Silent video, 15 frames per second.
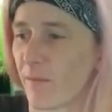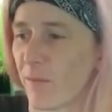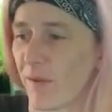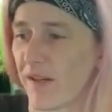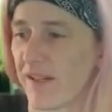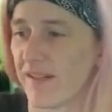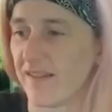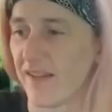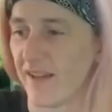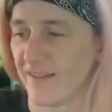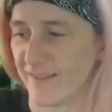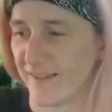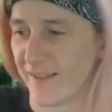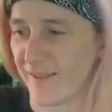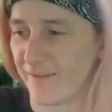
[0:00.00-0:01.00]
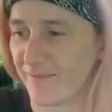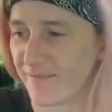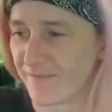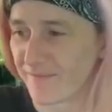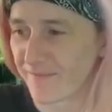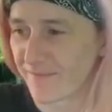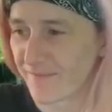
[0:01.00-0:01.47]
Pretty intensely.
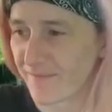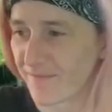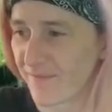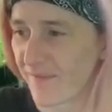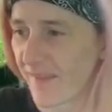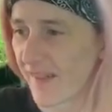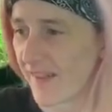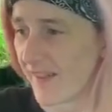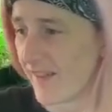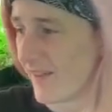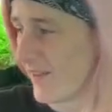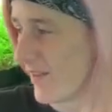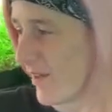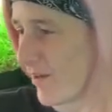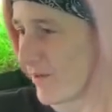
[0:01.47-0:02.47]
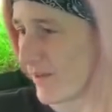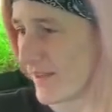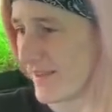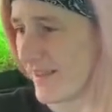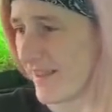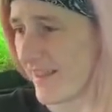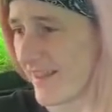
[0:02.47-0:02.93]
Y'all want to
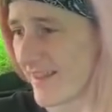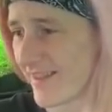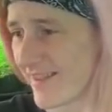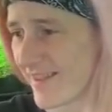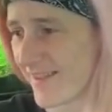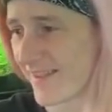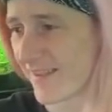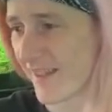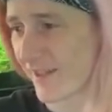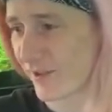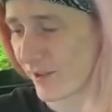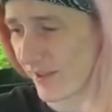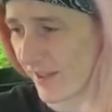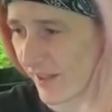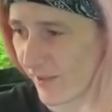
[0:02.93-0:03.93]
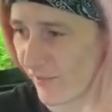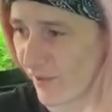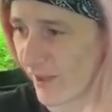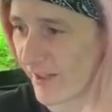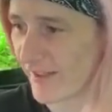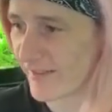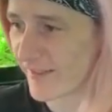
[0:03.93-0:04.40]
see this? This is actually kind of
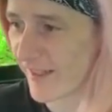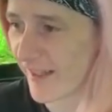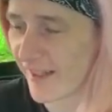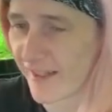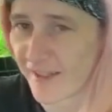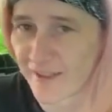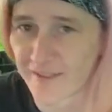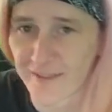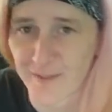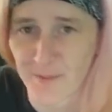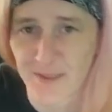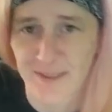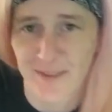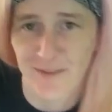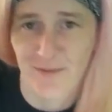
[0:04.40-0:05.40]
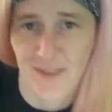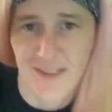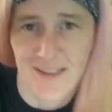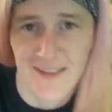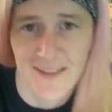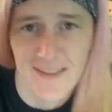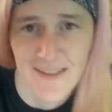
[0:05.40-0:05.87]
fun. Hang on. Let me see if I
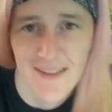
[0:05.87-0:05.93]
can...